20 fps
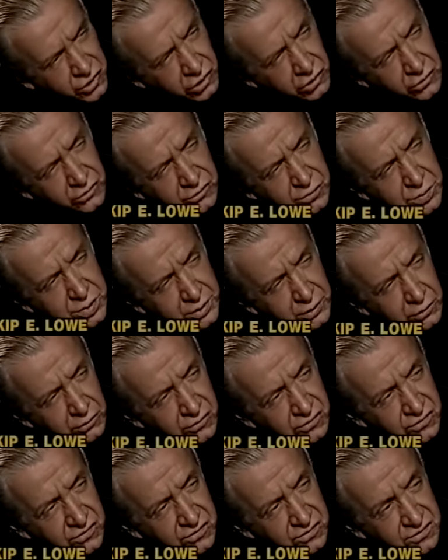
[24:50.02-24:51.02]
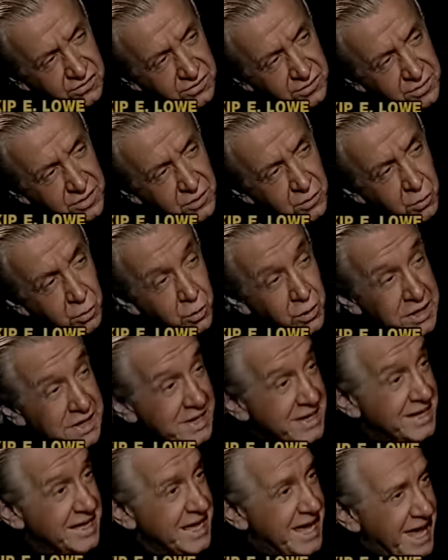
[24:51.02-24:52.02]
has Charles Pierce
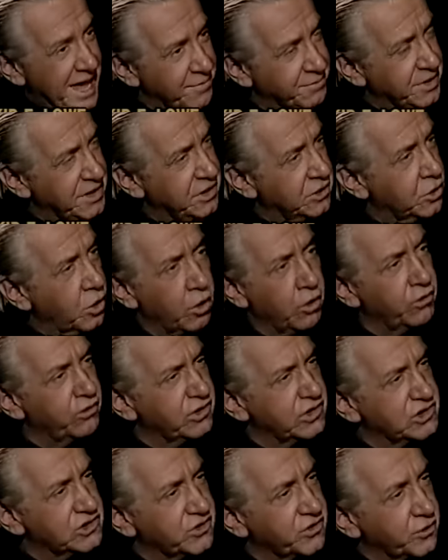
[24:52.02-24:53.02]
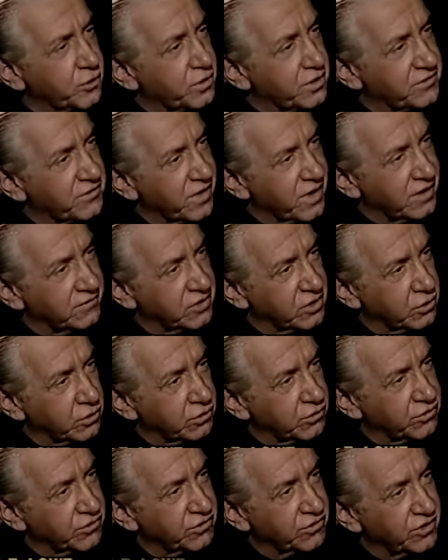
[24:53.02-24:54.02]
been really happy in all these
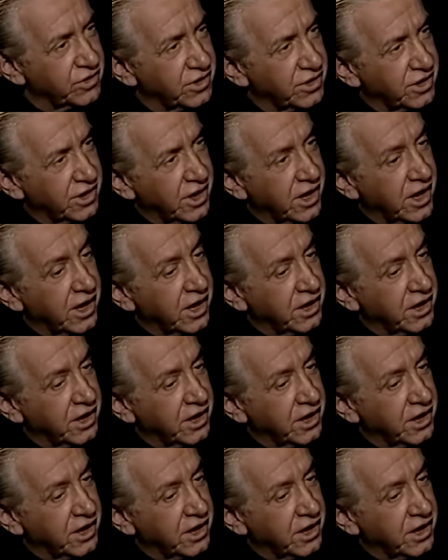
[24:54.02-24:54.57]
35 years